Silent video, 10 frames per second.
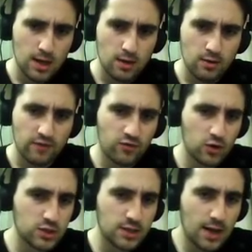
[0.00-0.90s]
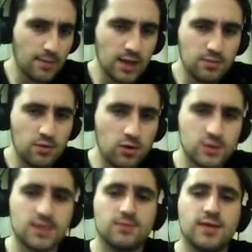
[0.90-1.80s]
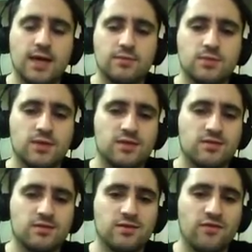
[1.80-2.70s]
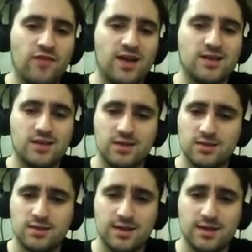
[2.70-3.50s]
of course, I might be wrong sometimes, but the fact is,